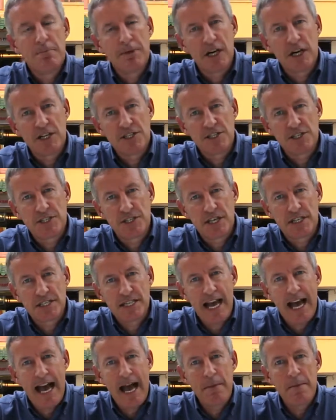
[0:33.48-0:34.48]
pass this
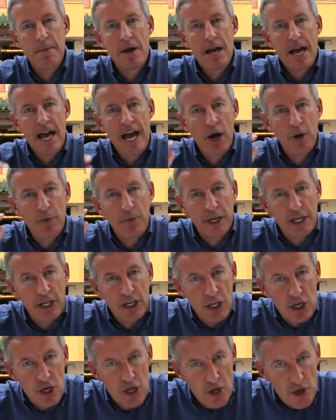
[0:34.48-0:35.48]
exam,
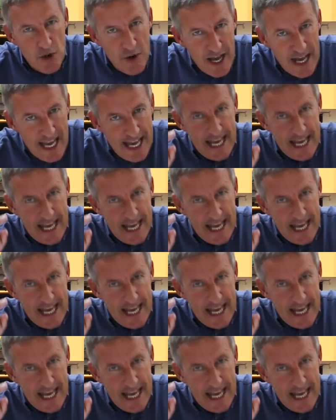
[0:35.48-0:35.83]
helping you